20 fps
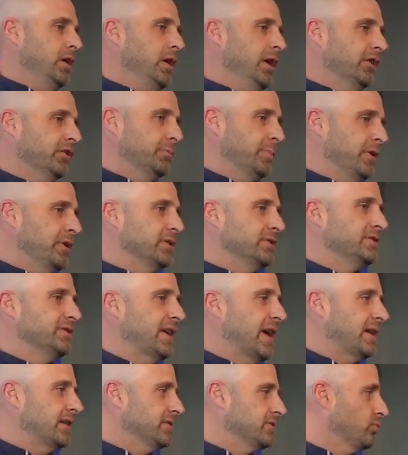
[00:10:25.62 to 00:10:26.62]
experience
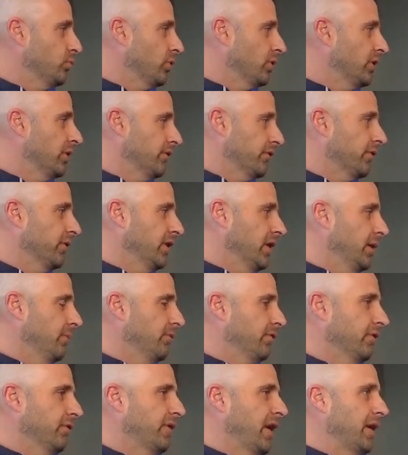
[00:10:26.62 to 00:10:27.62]
that as working for him
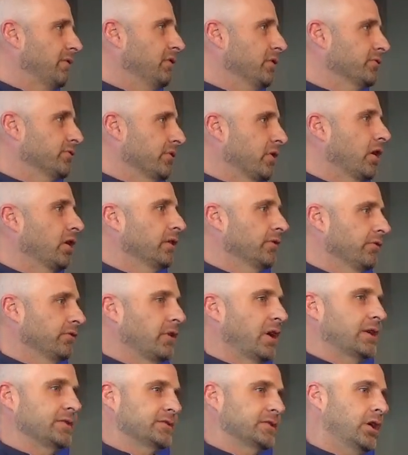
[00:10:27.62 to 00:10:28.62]
for 5 years at
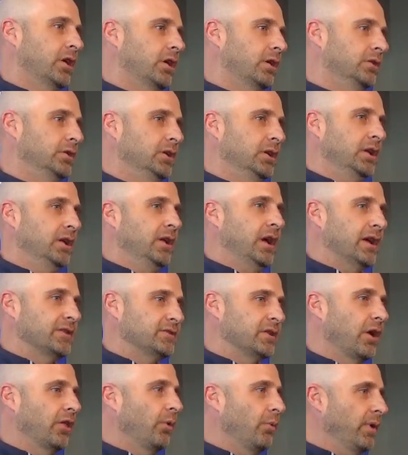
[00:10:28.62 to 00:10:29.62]
Arkansas. I
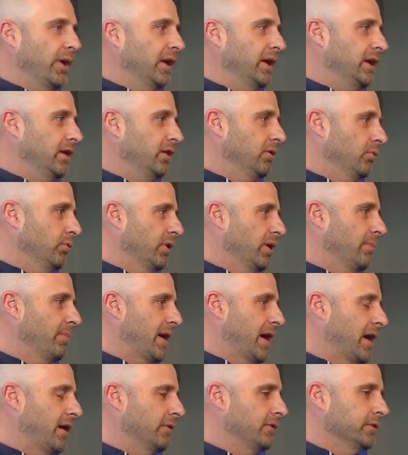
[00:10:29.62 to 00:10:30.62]
saw the way he went
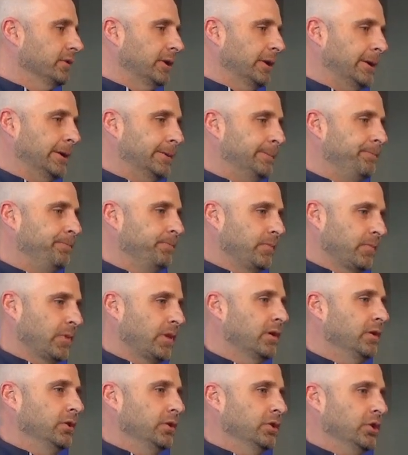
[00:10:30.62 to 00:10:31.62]
about,
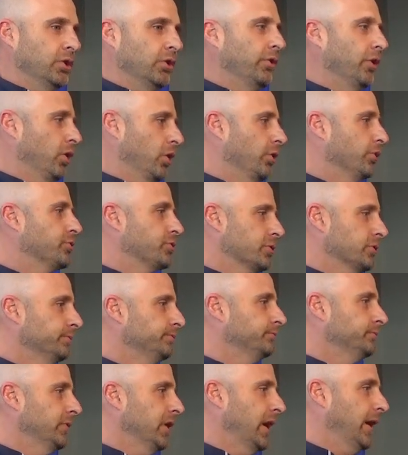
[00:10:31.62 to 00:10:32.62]
the culture.
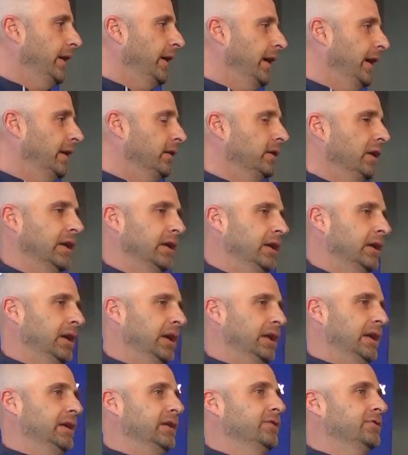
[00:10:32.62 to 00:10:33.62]

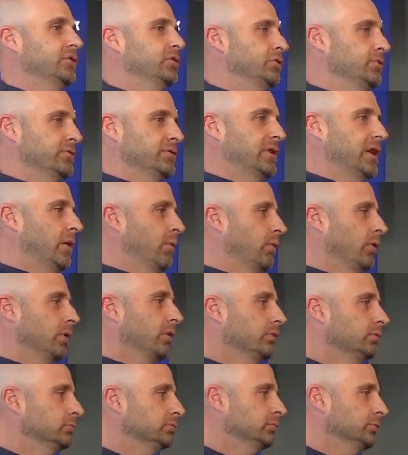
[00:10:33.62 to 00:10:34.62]
And he doesn't use that
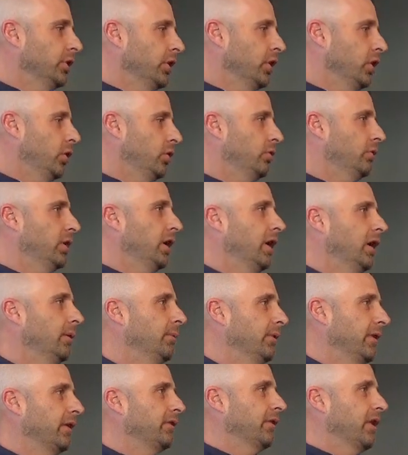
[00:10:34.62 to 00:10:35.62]
word,
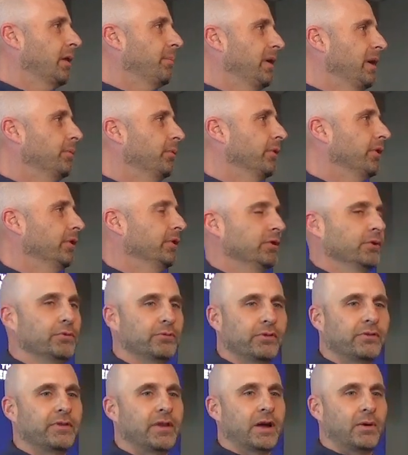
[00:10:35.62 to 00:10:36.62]
that's a lot of people that
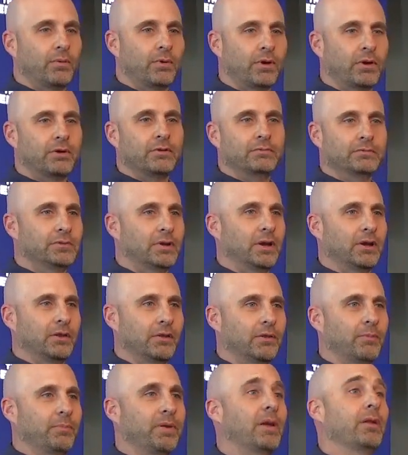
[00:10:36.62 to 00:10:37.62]
uses that word.
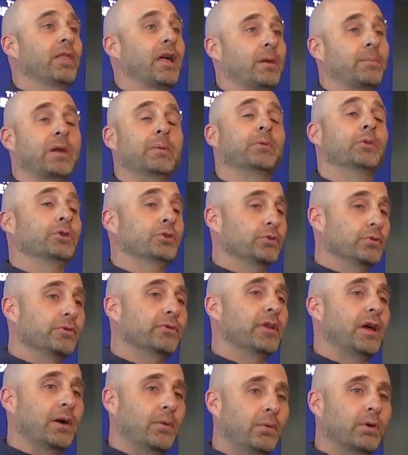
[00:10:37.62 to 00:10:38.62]
A lot of people use
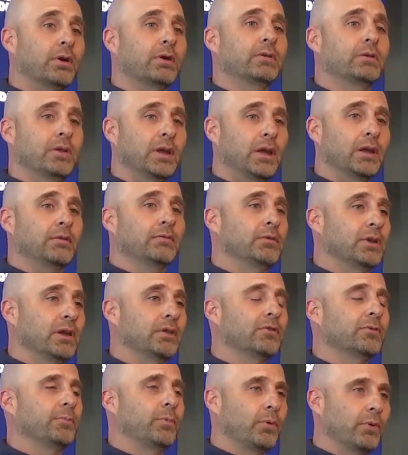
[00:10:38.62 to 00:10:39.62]
that word in
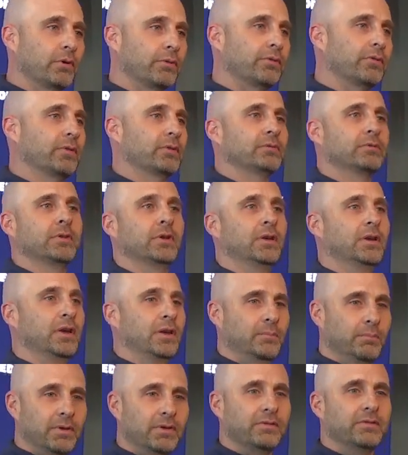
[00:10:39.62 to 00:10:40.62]
sports and
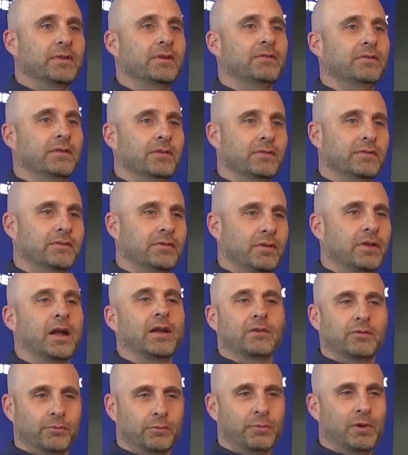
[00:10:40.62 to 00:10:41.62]
business,
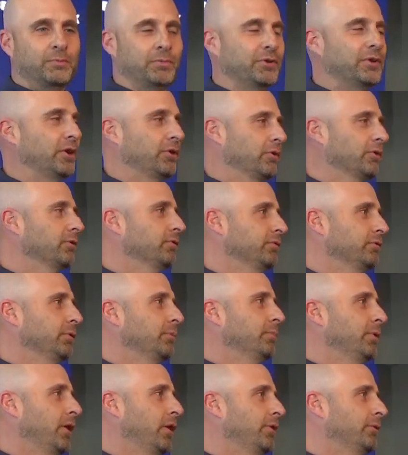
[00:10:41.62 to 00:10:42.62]
in particular
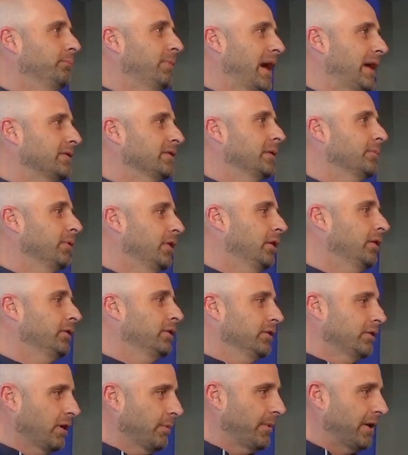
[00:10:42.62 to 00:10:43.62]
football and basketball.
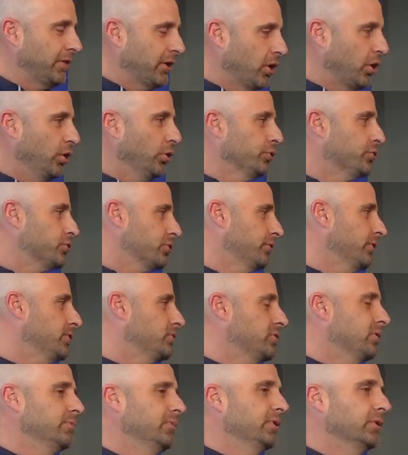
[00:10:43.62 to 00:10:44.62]
You talk about the culture
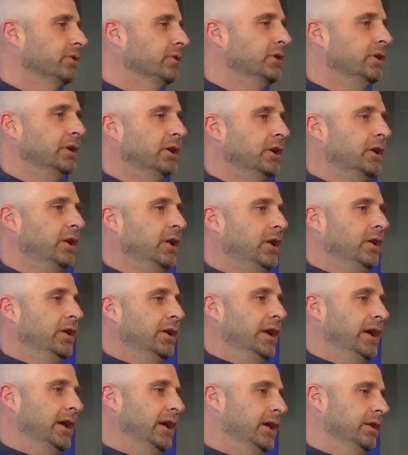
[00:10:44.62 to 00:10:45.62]
that you build.
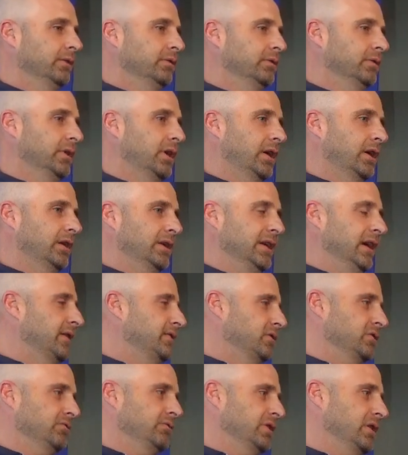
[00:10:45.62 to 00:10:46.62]
And he
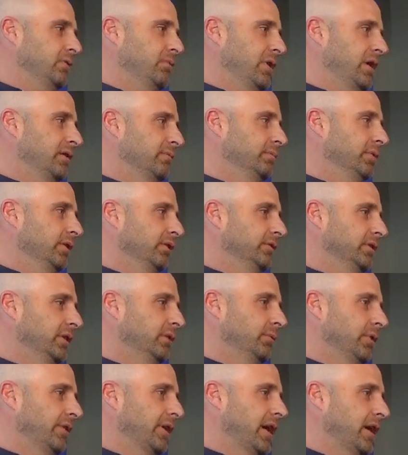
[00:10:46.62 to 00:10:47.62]
has a unique way of building
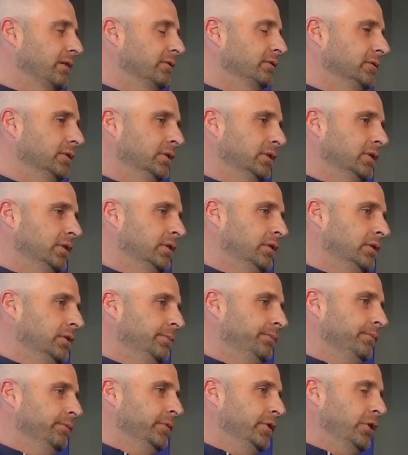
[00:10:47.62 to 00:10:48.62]
it without,
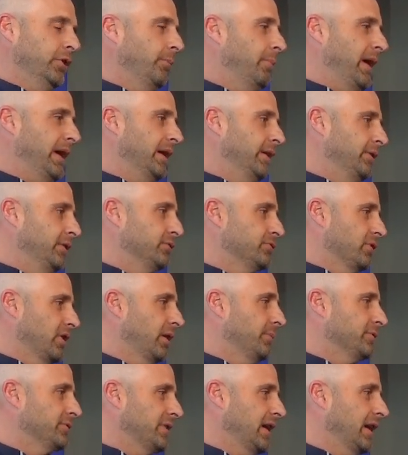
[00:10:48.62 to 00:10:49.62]
banging the
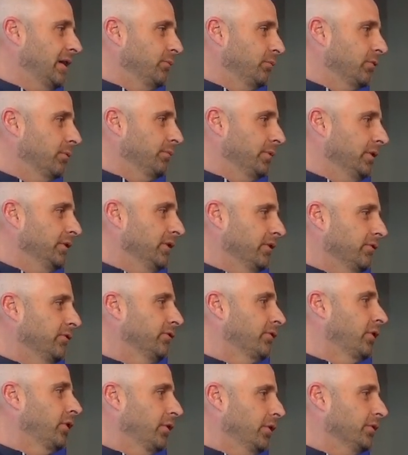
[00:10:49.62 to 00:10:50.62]
drum saying, this is
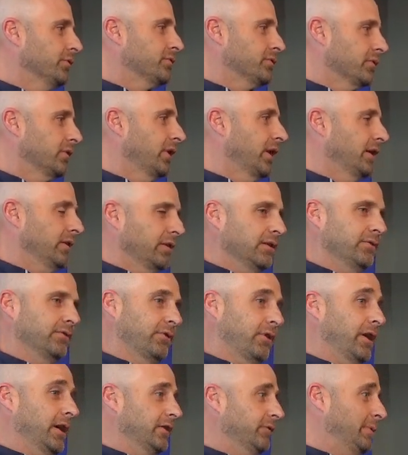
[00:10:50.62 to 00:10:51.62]
our culture. Like, these
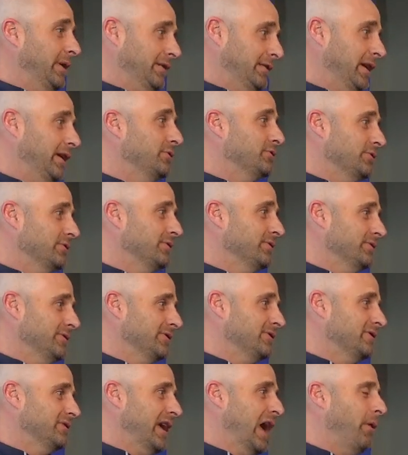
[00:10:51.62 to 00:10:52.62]
are our expectations.
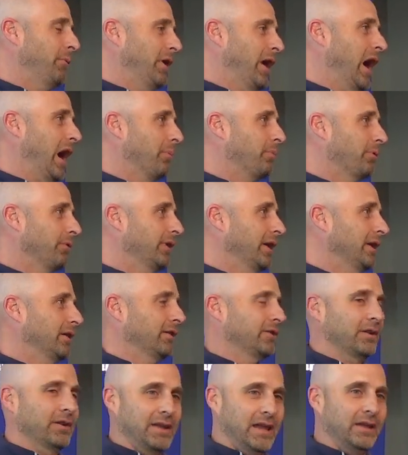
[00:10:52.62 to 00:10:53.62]
This is how we operate
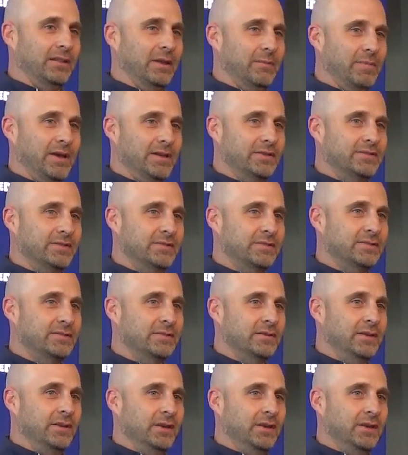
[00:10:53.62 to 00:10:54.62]
on a daily basis.
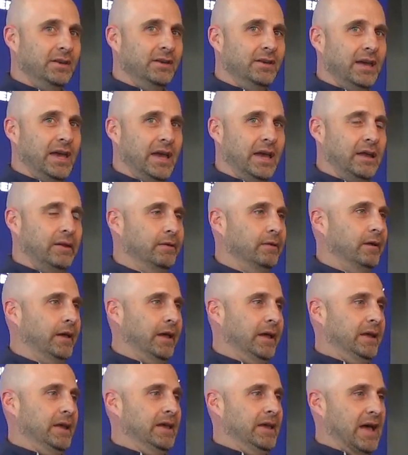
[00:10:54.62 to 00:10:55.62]
And
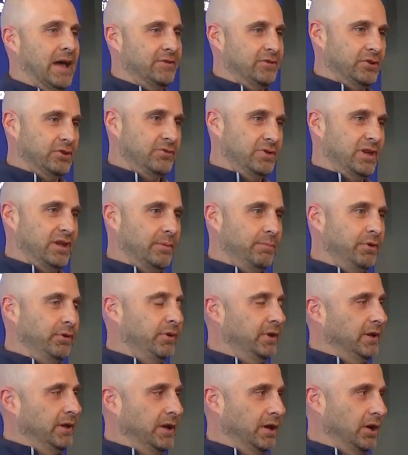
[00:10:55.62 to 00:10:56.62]
he has a unique
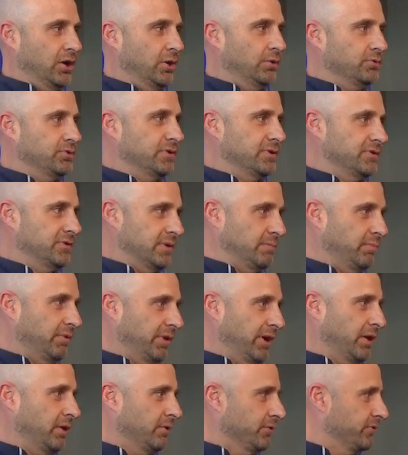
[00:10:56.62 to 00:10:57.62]
ability to get coaches and
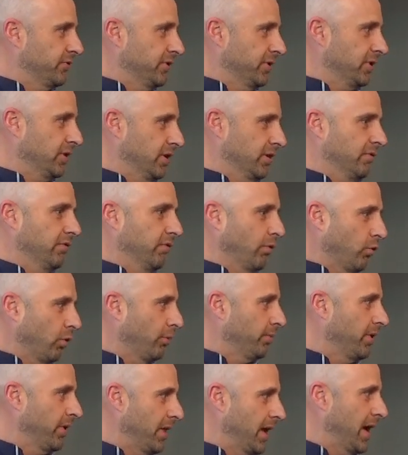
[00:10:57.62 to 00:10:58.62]
players to
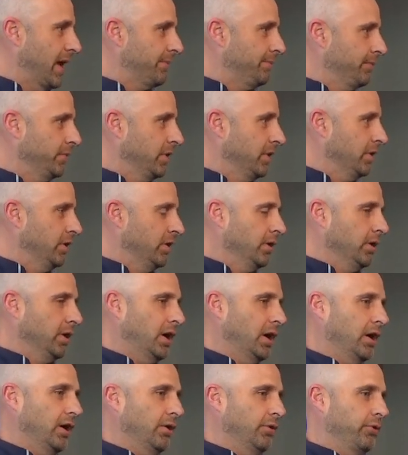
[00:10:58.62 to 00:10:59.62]
conform to
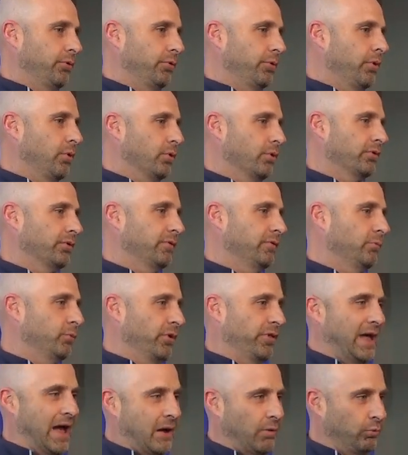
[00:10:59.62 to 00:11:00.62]
that through the course of,
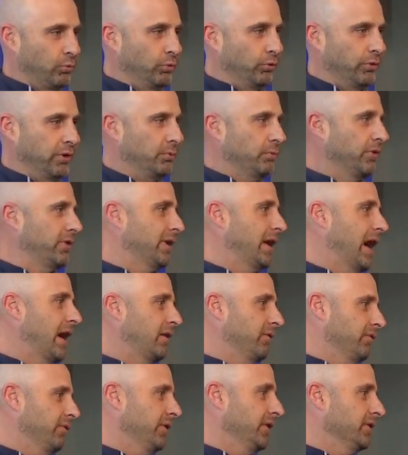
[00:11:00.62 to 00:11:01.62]
without ruling with an
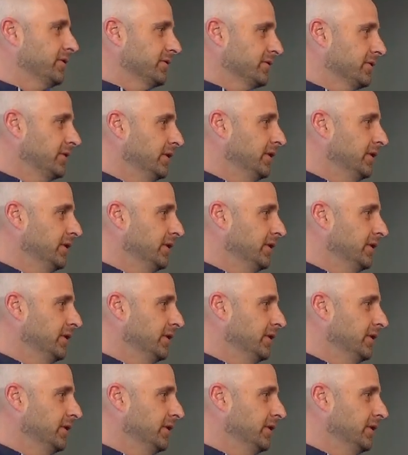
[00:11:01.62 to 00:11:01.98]
iron fist.